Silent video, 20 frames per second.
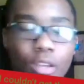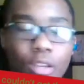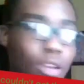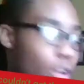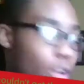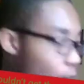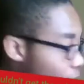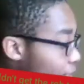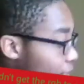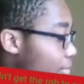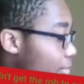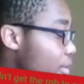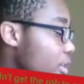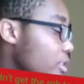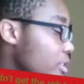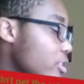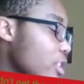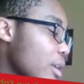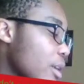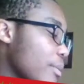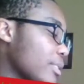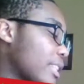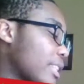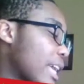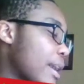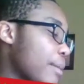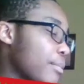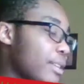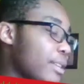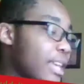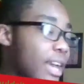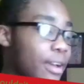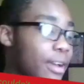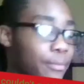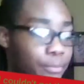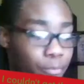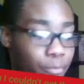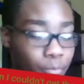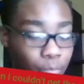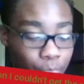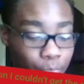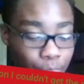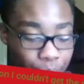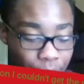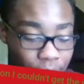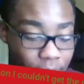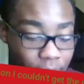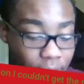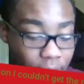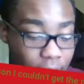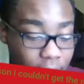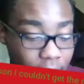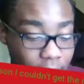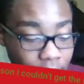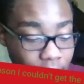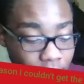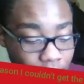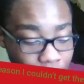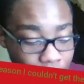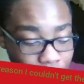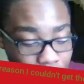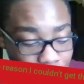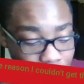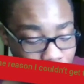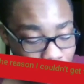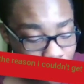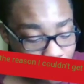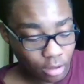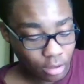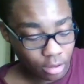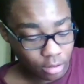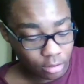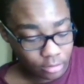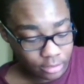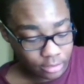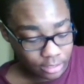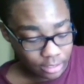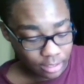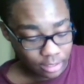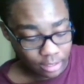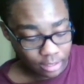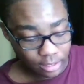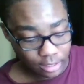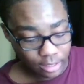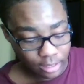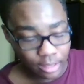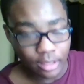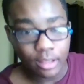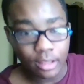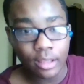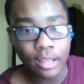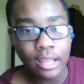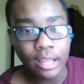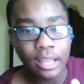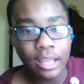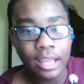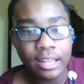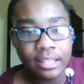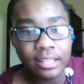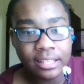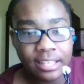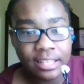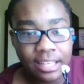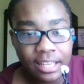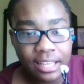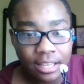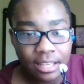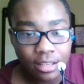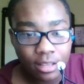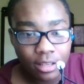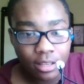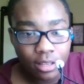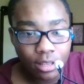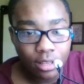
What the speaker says: Alright, sorry about that, but yeah. FN, Alt, and T.